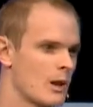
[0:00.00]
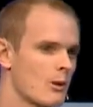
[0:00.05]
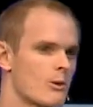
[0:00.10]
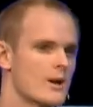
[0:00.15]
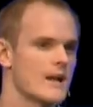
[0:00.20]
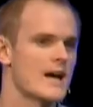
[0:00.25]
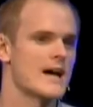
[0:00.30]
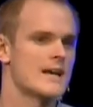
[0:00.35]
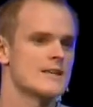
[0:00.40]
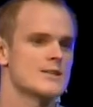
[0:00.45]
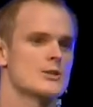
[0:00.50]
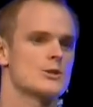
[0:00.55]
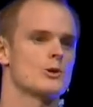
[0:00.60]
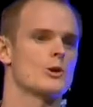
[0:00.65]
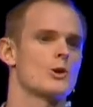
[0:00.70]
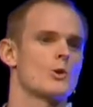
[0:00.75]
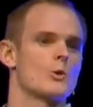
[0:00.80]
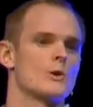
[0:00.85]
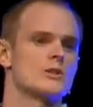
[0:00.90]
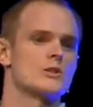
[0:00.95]
I want to ask you a
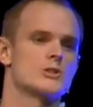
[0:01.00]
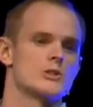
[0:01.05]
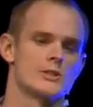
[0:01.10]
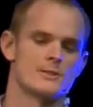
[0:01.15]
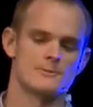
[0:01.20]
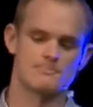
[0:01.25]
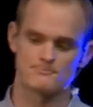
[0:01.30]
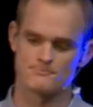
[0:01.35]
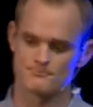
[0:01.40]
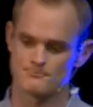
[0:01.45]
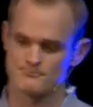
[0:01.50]
question.